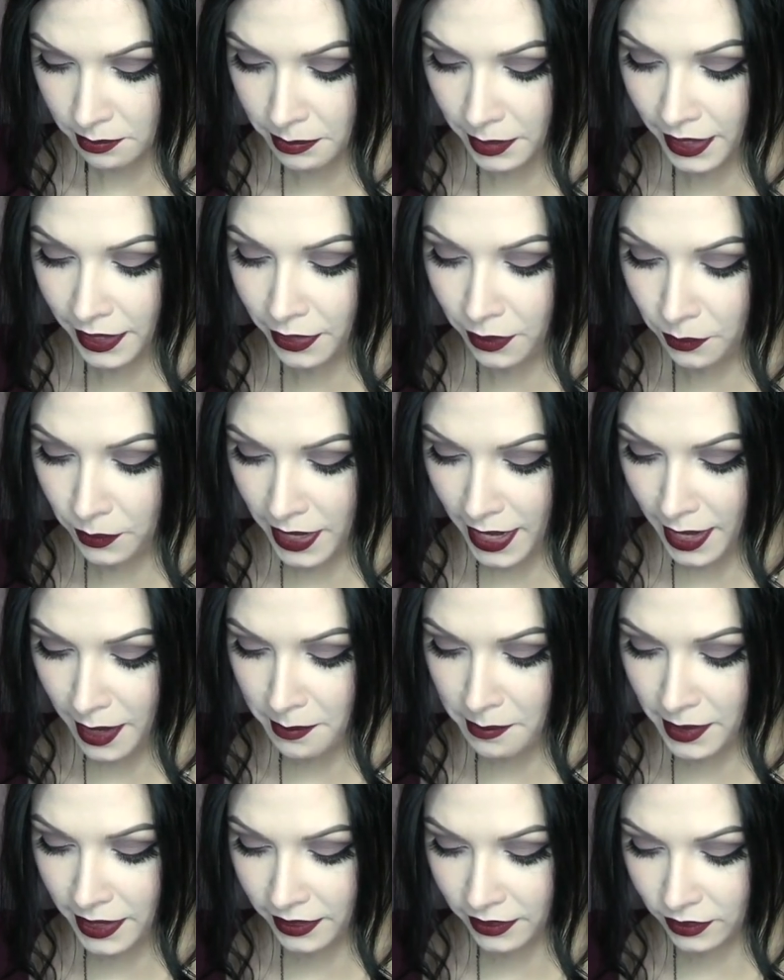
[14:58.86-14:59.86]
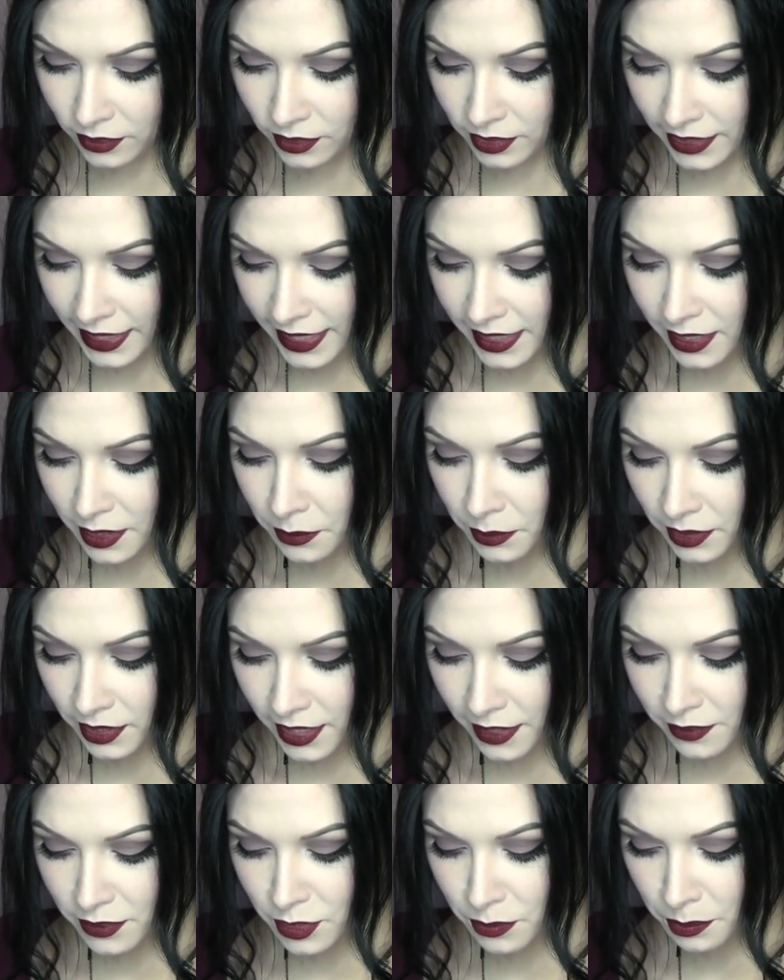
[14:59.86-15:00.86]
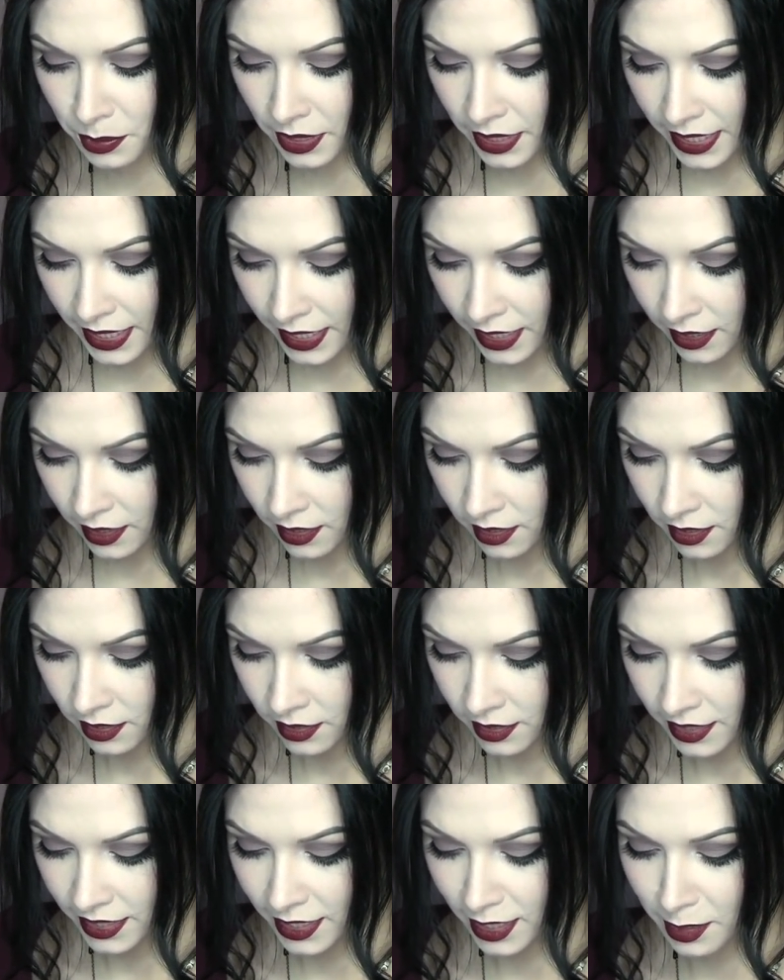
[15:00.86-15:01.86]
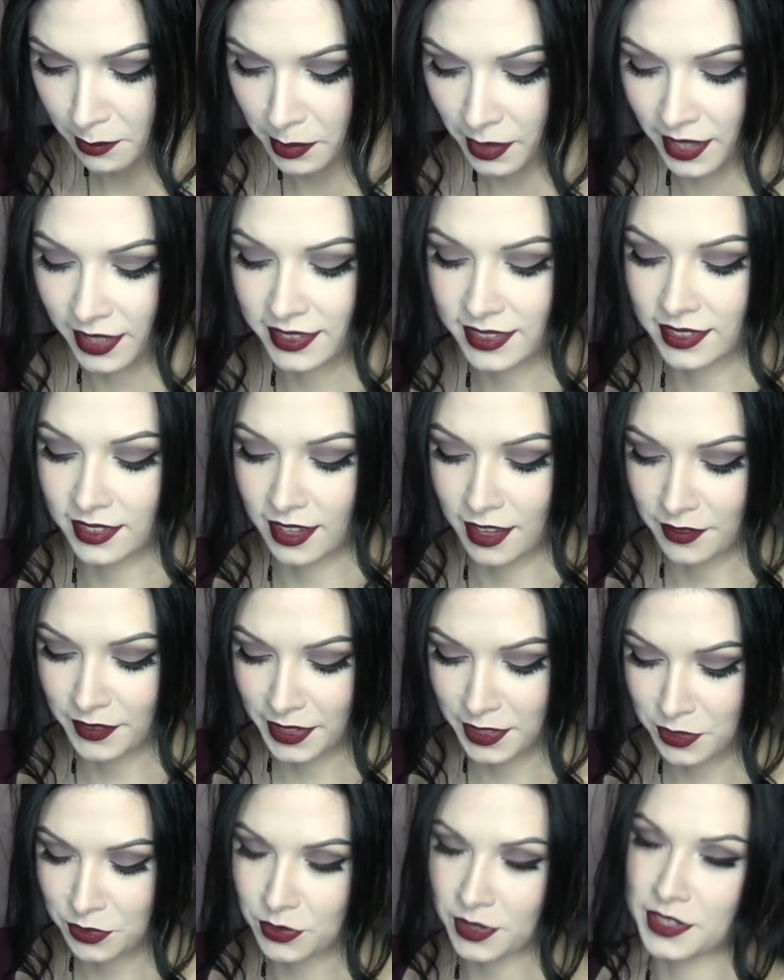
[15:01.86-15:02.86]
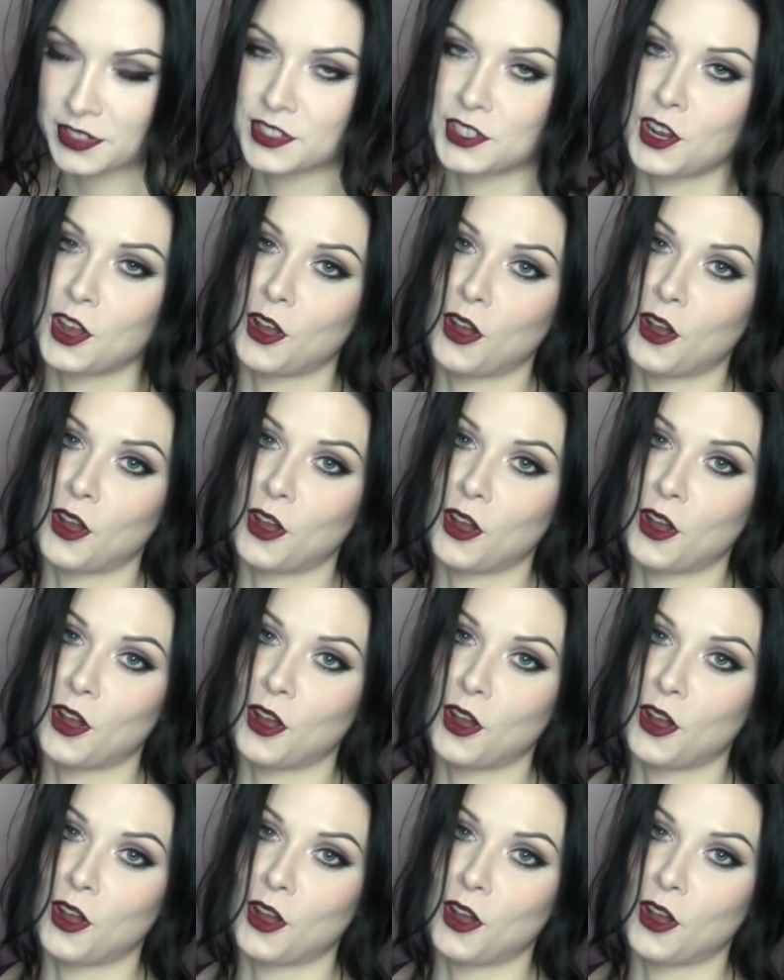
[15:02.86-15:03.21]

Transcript: by the way, my little lady would love to play Ichabod's love interest.